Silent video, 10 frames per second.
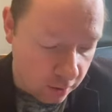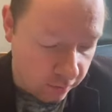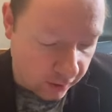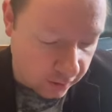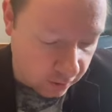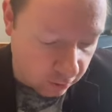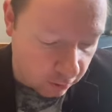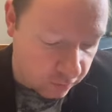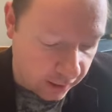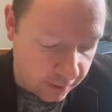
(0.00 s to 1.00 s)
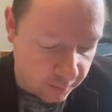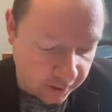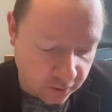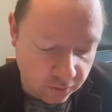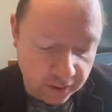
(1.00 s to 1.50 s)
the integral of 10
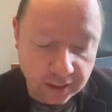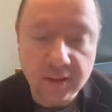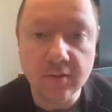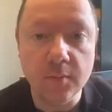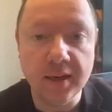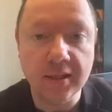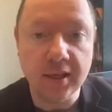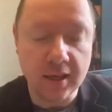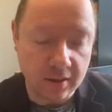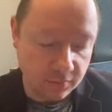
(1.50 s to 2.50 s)
minus 3x to the minus a half